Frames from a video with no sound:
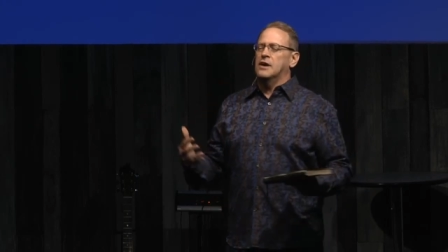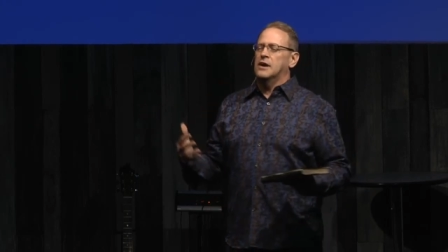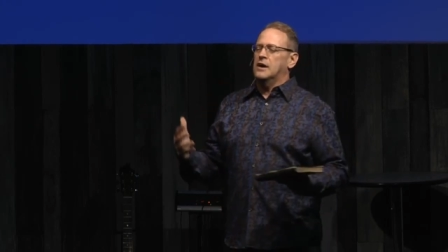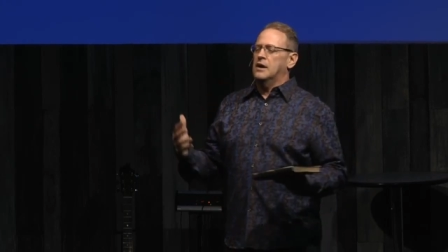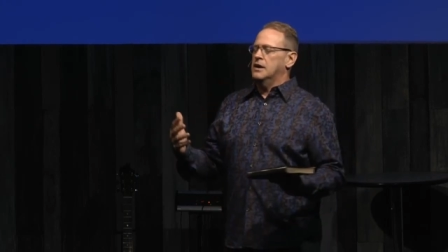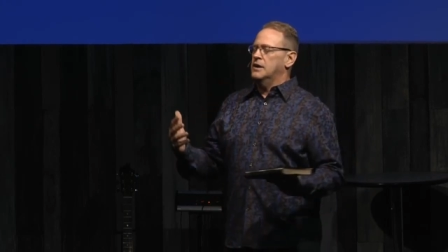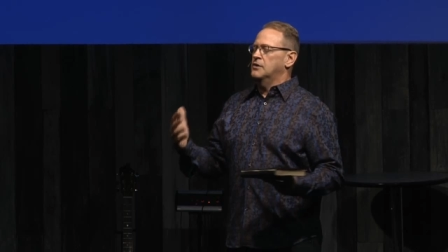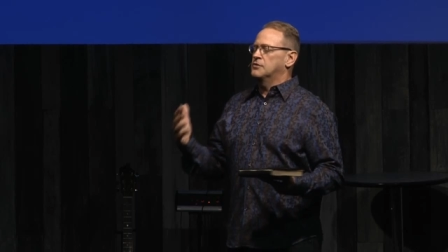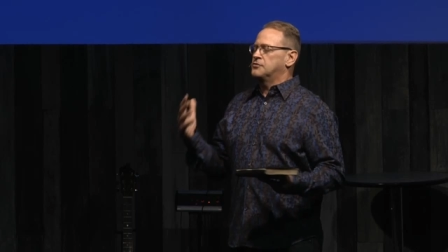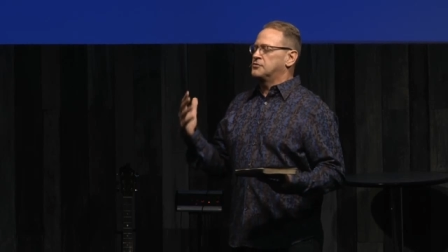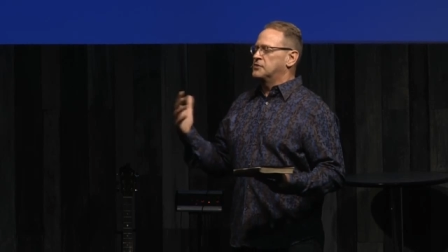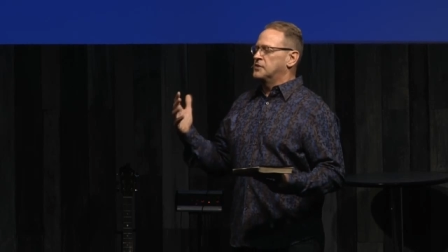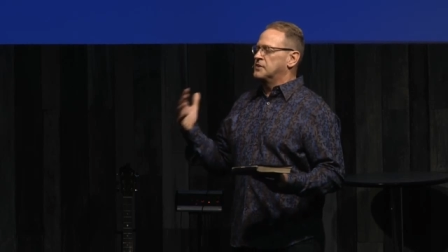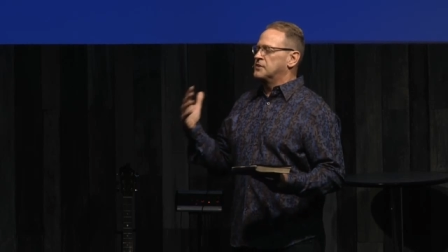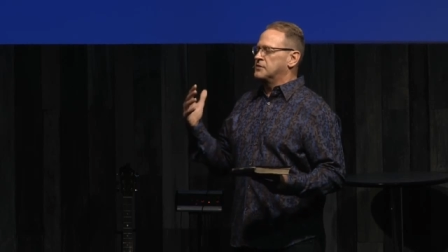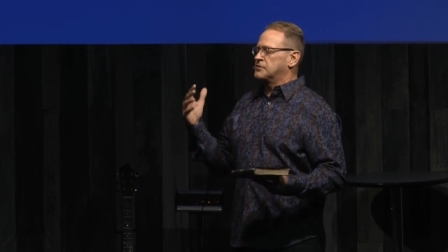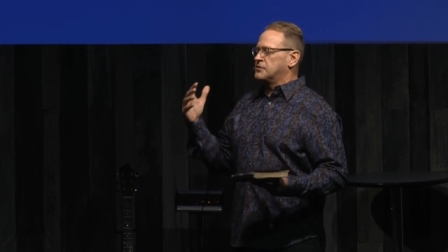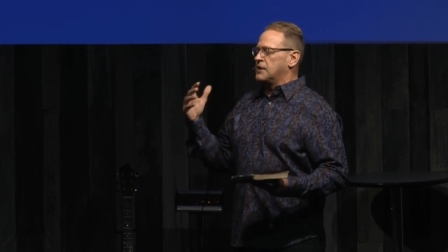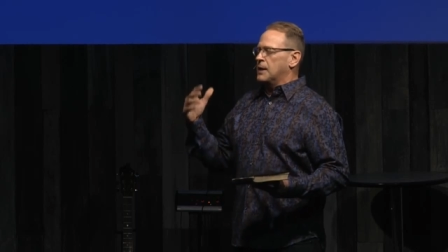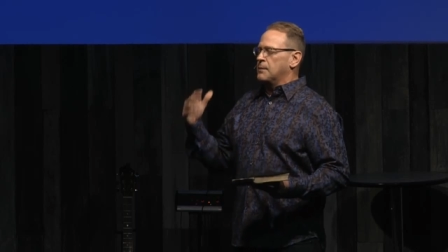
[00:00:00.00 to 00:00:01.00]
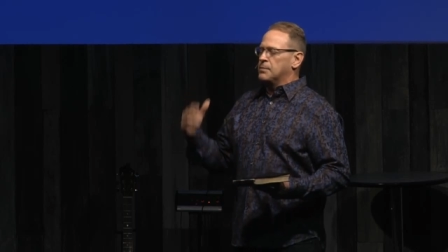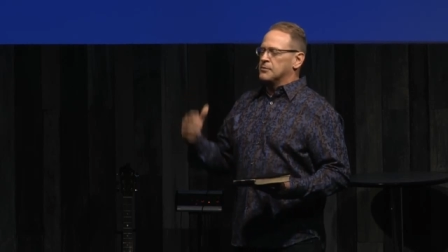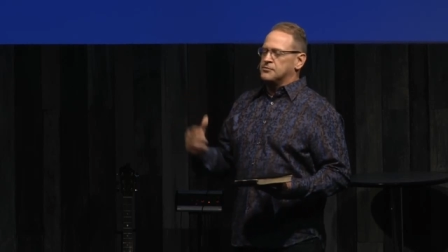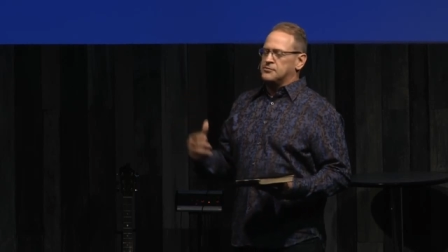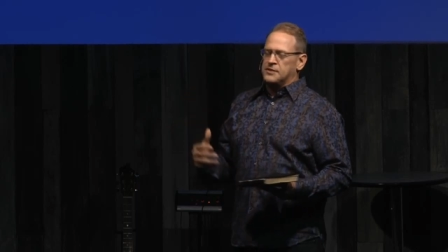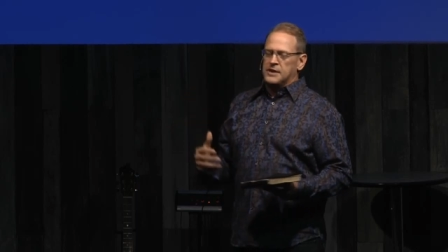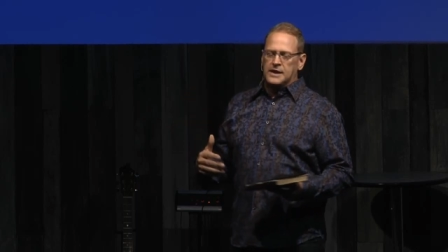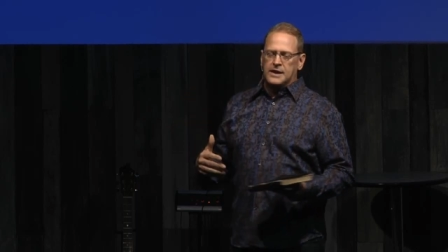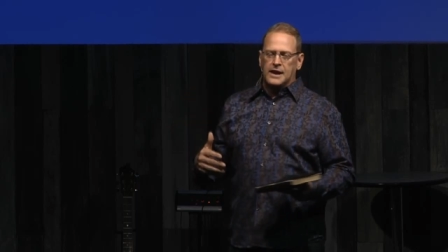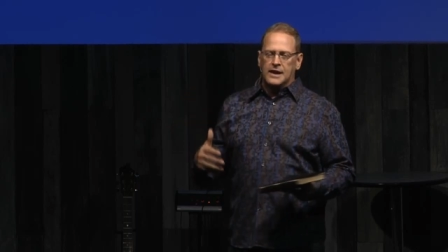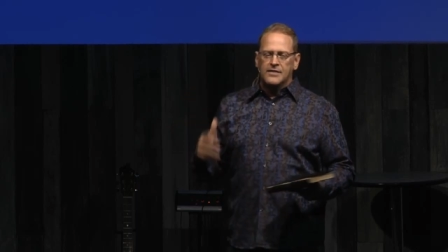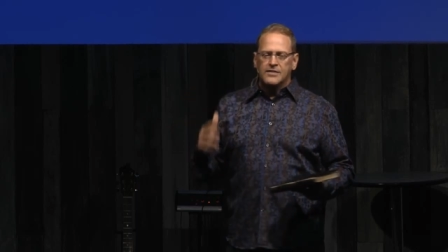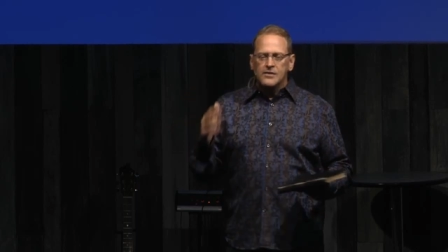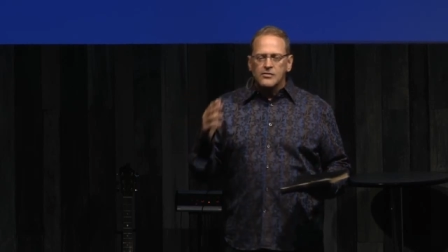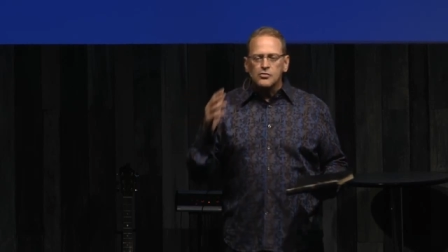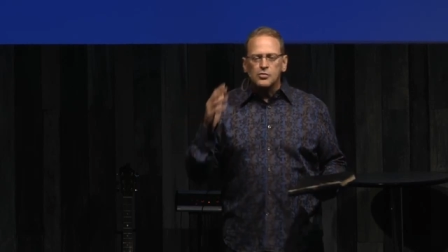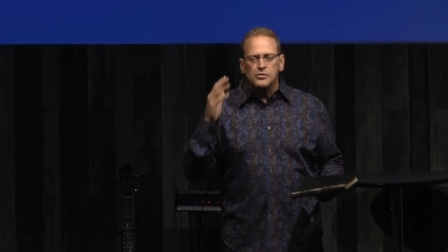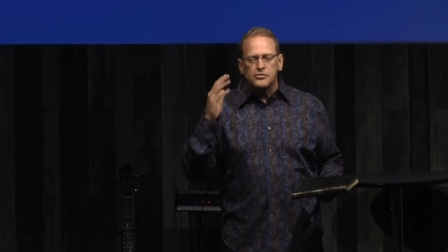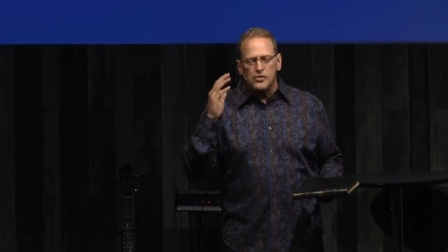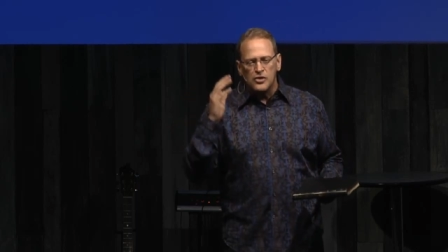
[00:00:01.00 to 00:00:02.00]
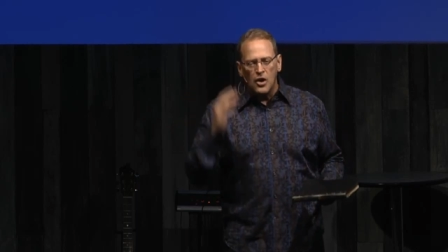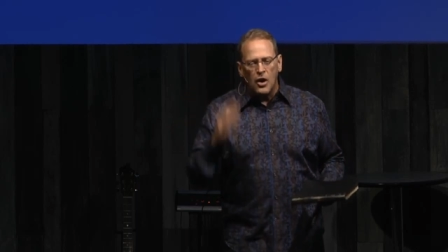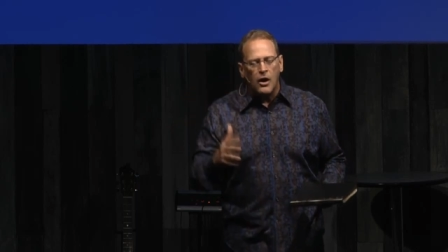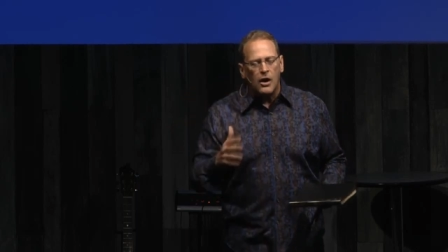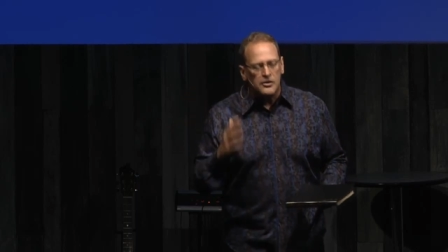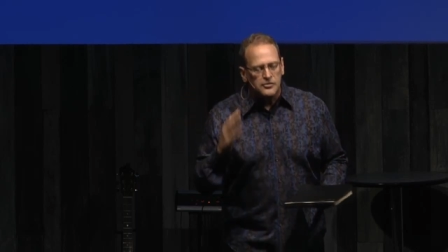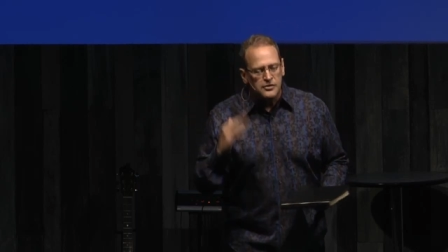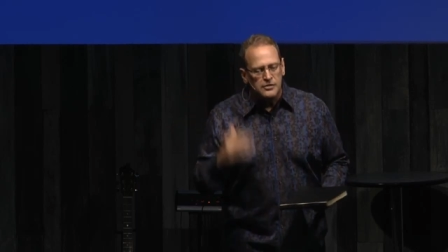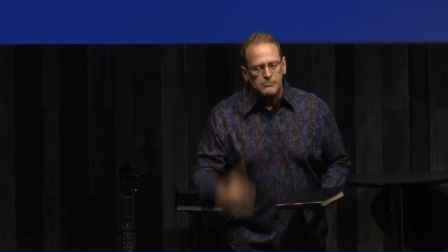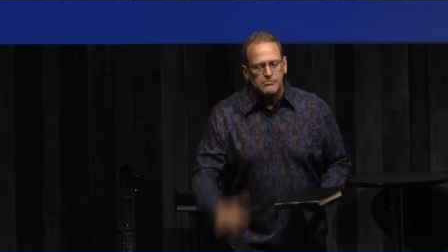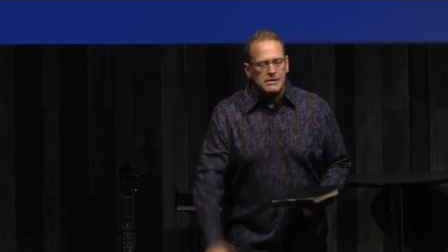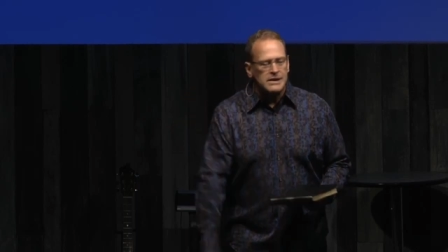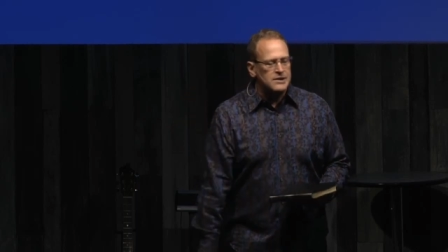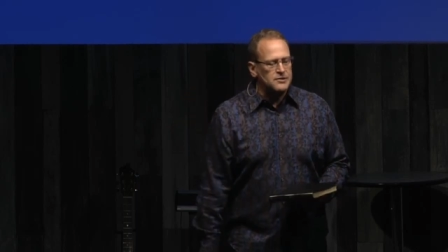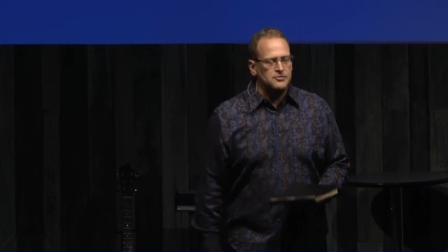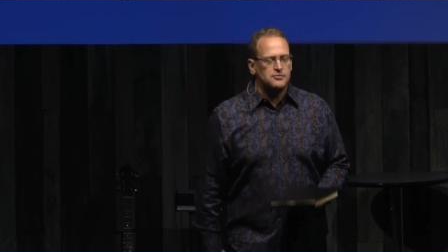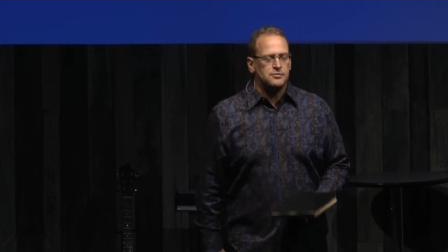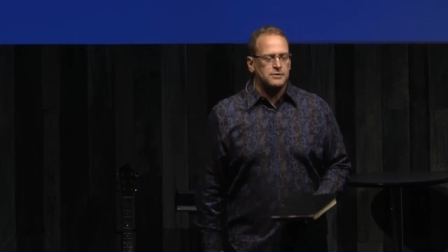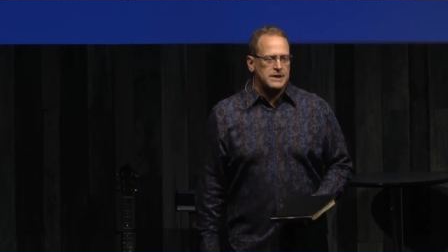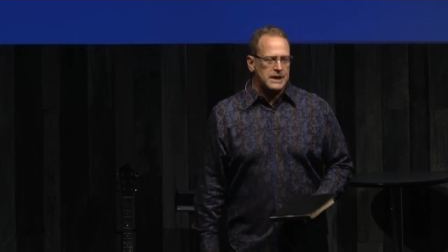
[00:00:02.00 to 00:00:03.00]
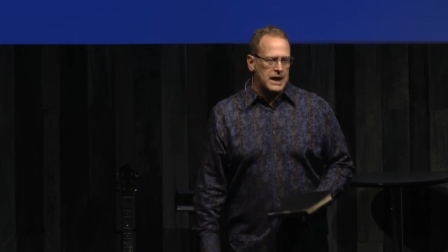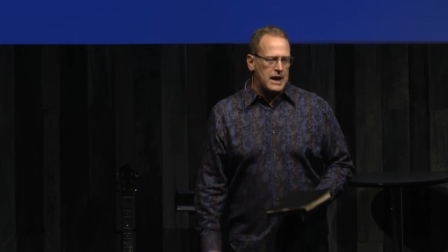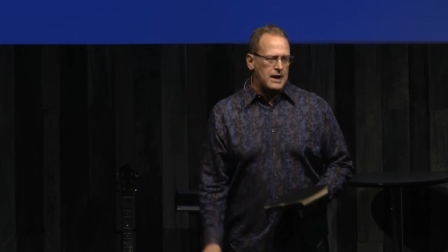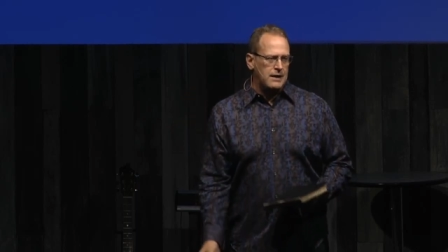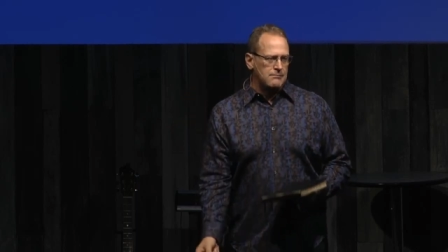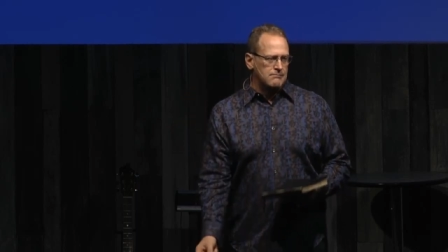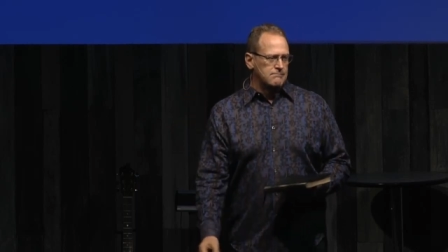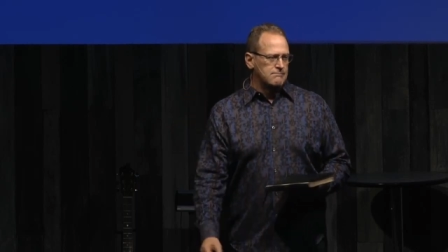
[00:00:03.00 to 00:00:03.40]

Uh, here's the disciples thinking, this was an awesome ministry day.